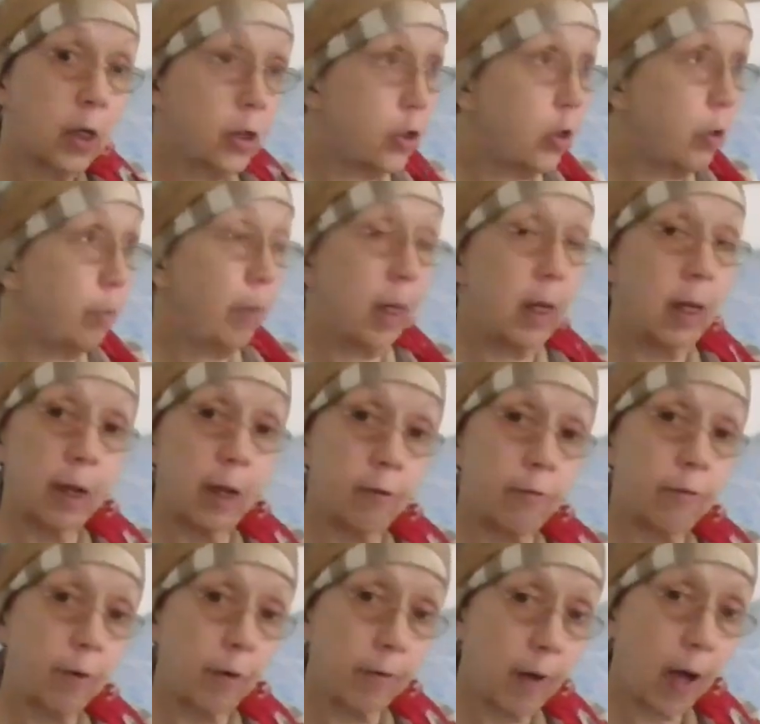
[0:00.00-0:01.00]
to be in
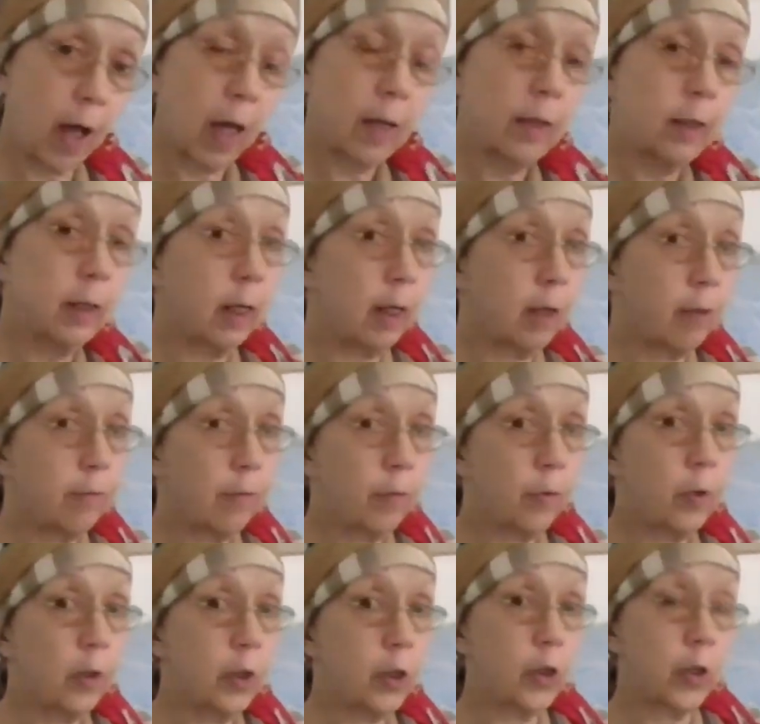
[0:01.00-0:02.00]
frivolity and
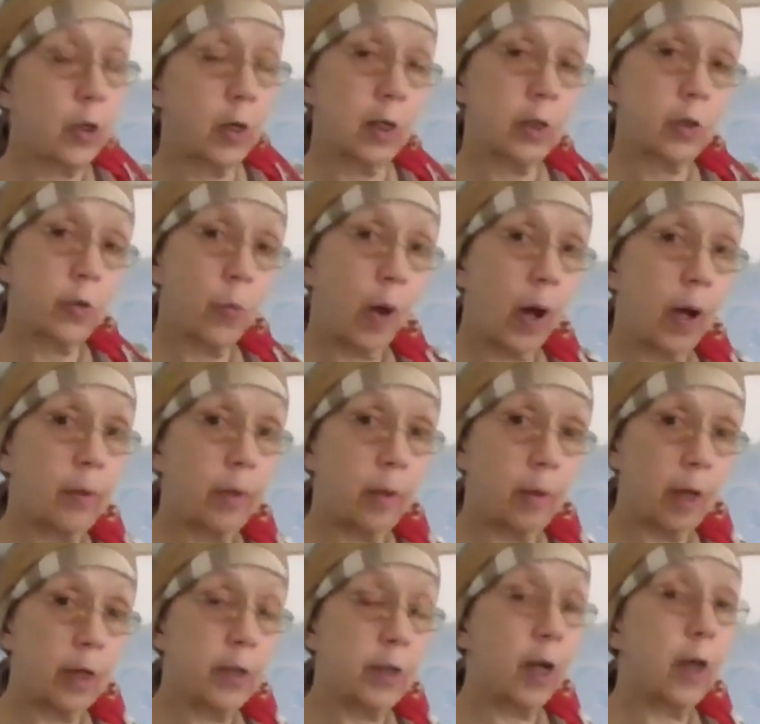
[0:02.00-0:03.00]
foolishness while
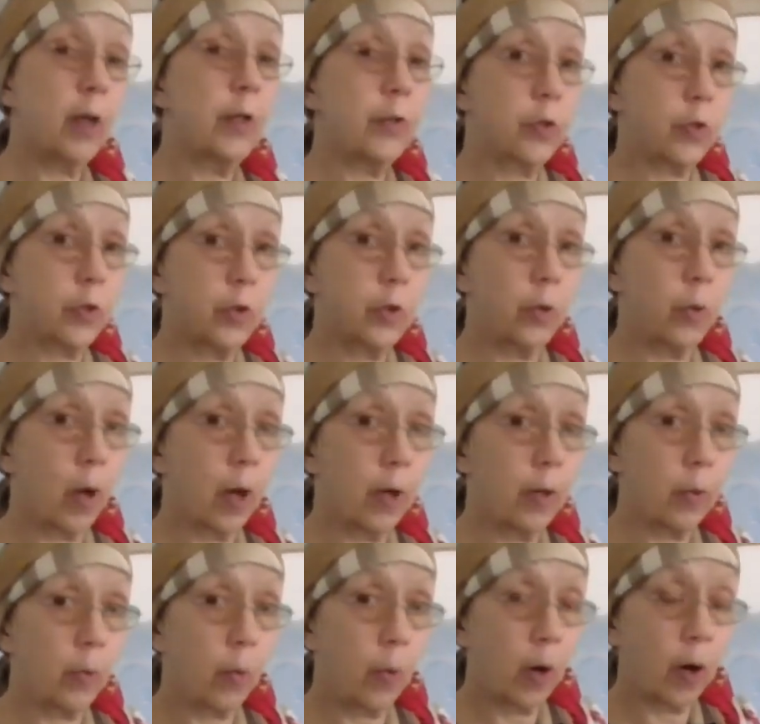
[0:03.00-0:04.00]
the adults do all
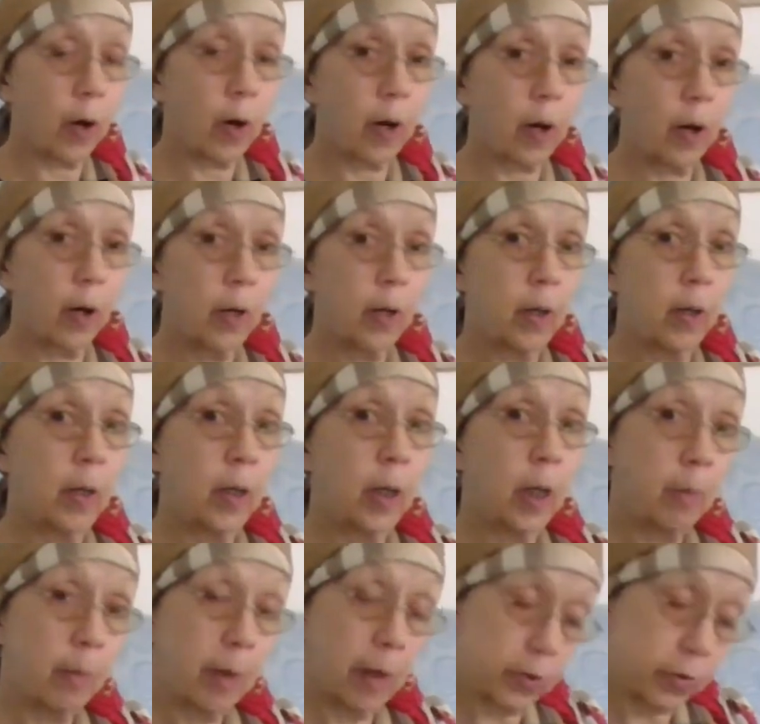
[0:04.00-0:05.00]
the work.
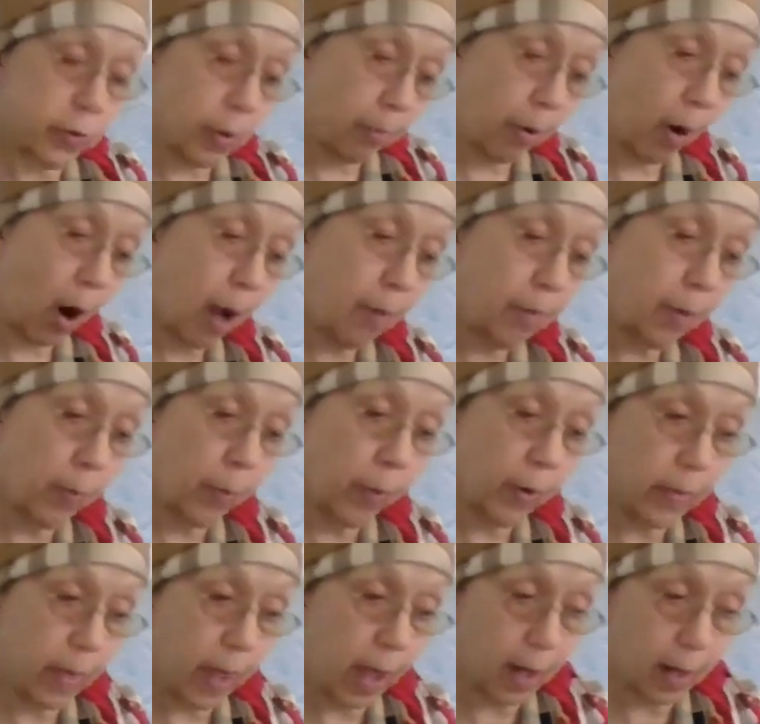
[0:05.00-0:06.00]
Because the problem
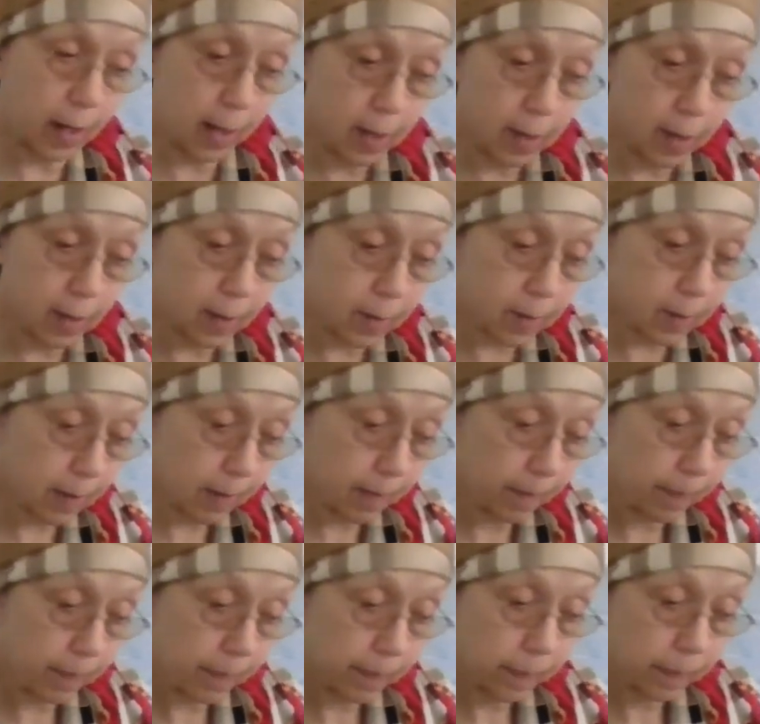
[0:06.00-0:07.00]
with that is
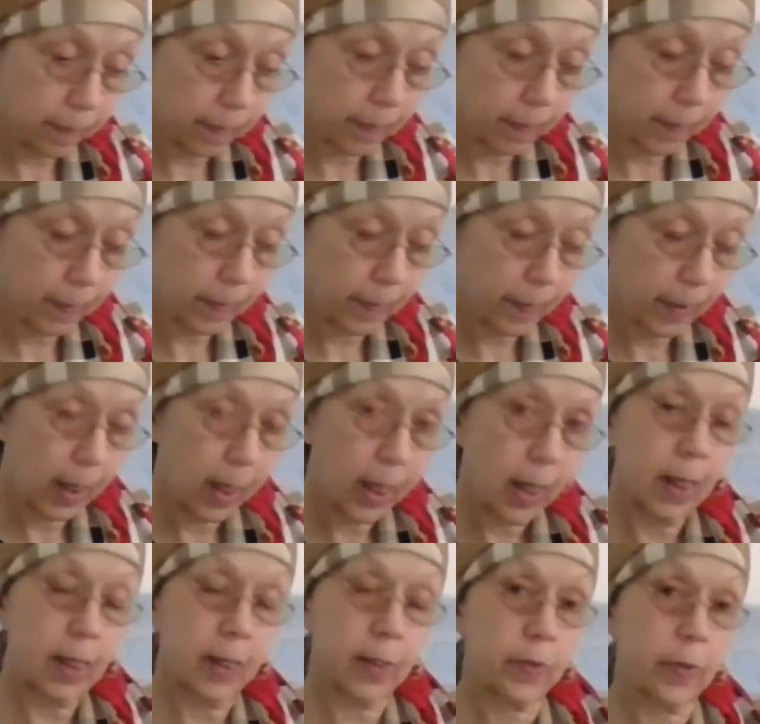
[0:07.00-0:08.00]

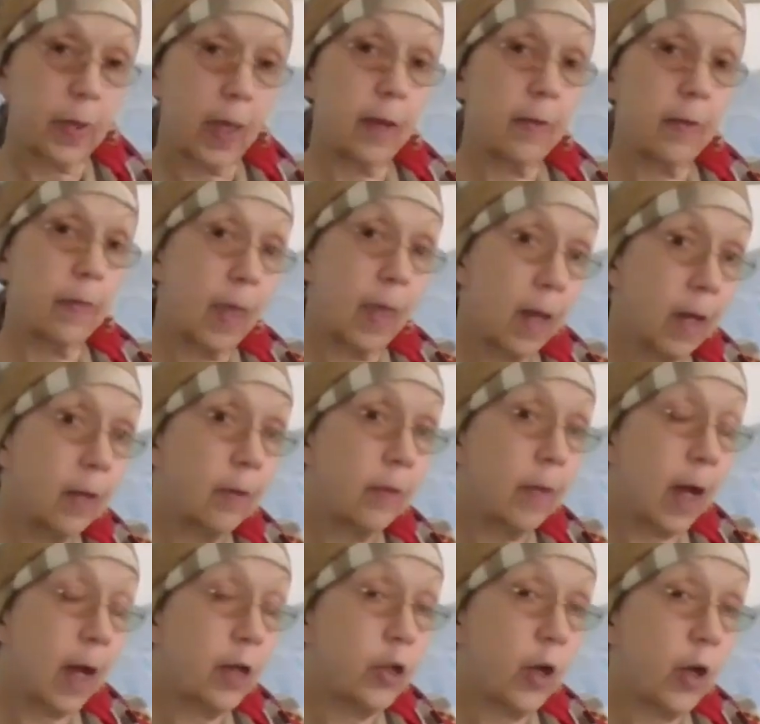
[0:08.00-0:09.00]
that then
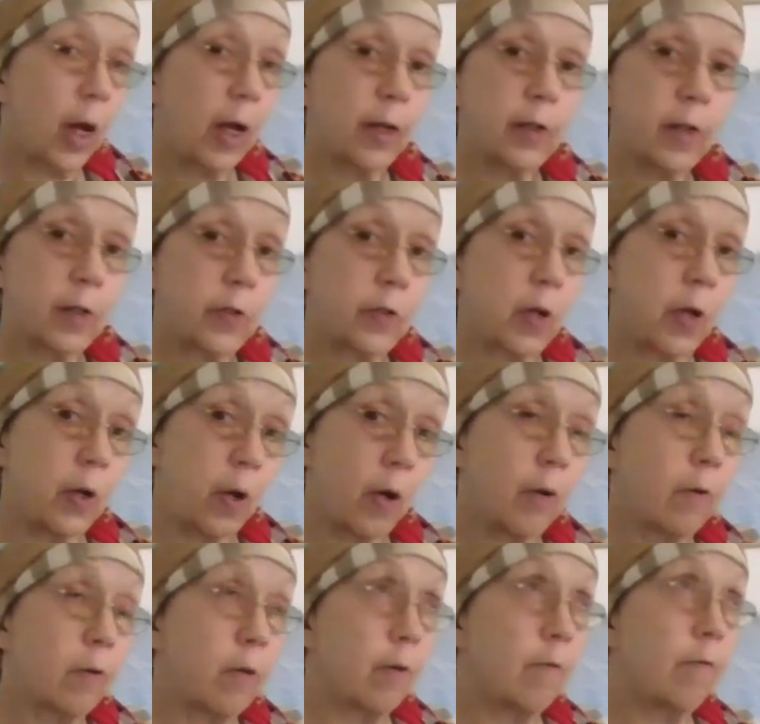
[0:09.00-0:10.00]
that child doesn't
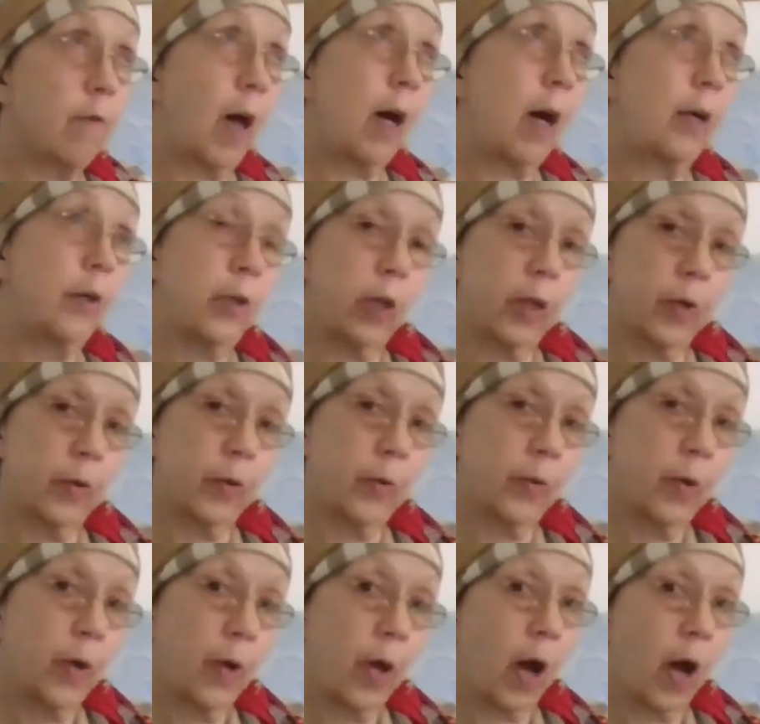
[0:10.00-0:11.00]
know the value
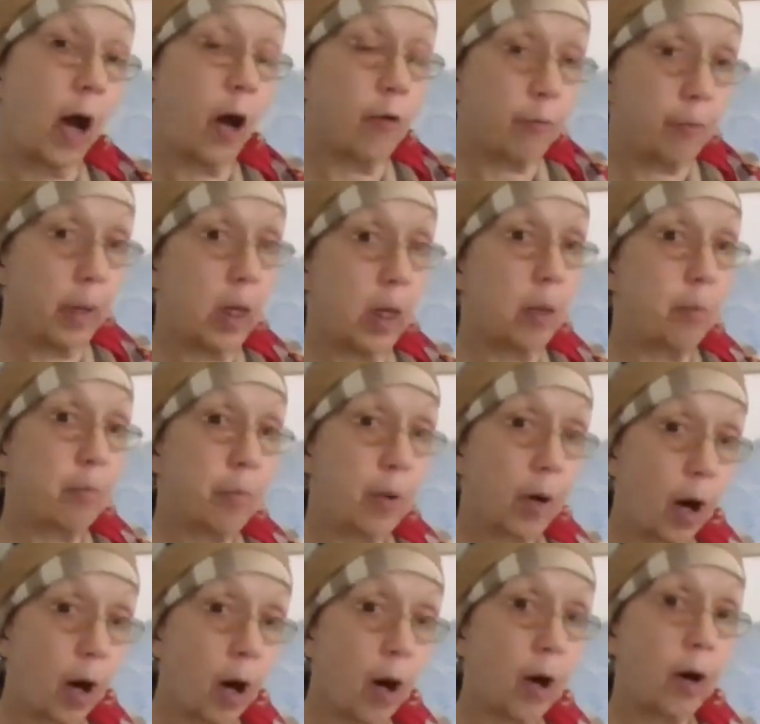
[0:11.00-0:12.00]
of being
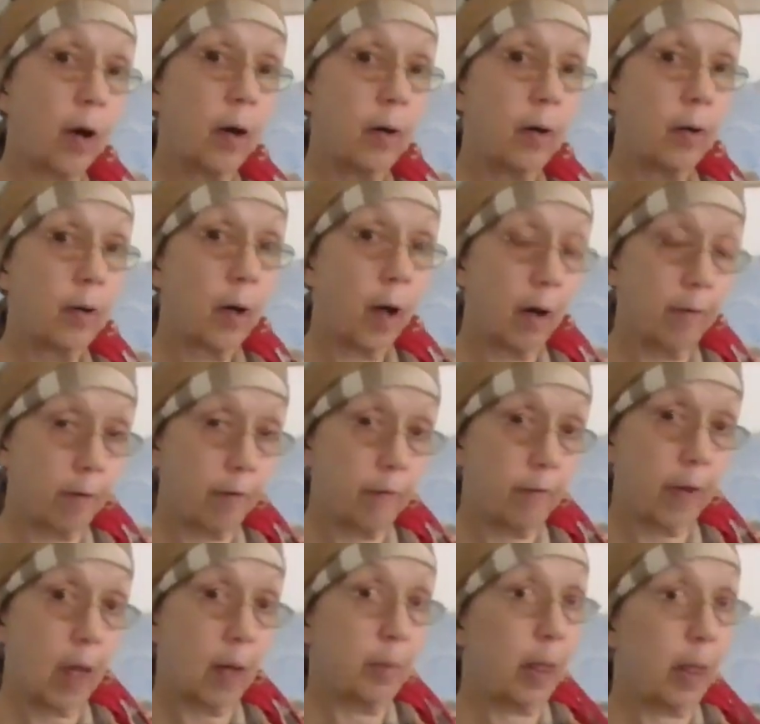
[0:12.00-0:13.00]
part of a
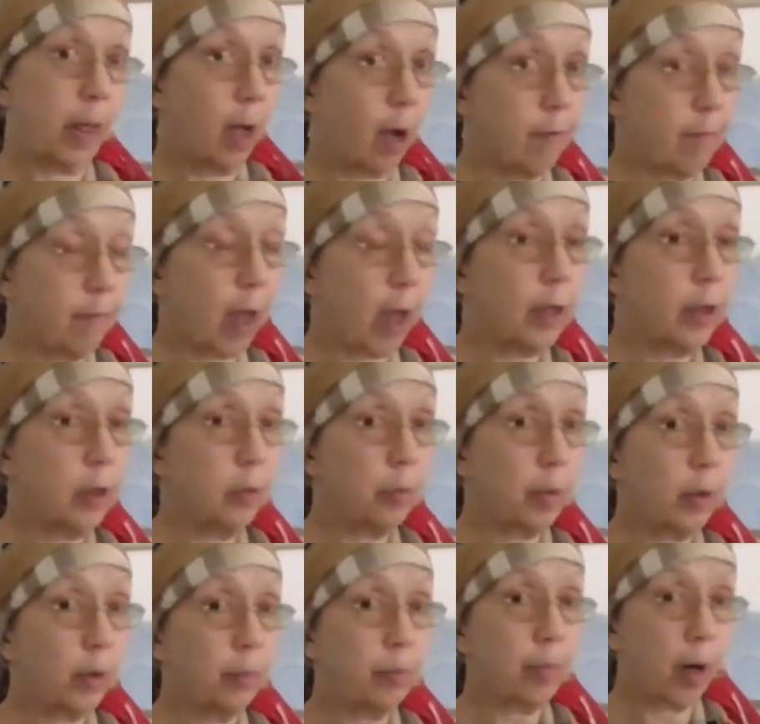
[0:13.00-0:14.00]
family, a
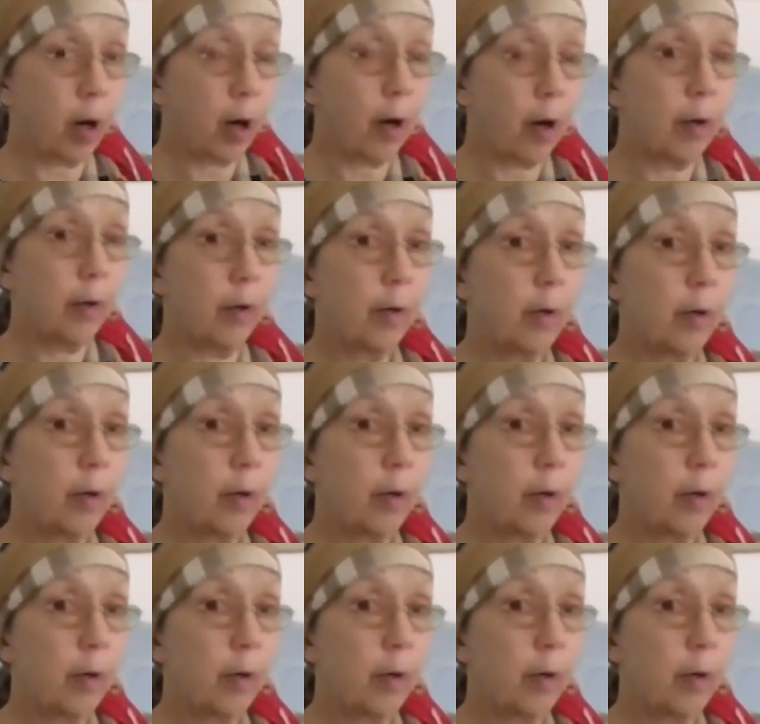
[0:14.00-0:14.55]
valuable part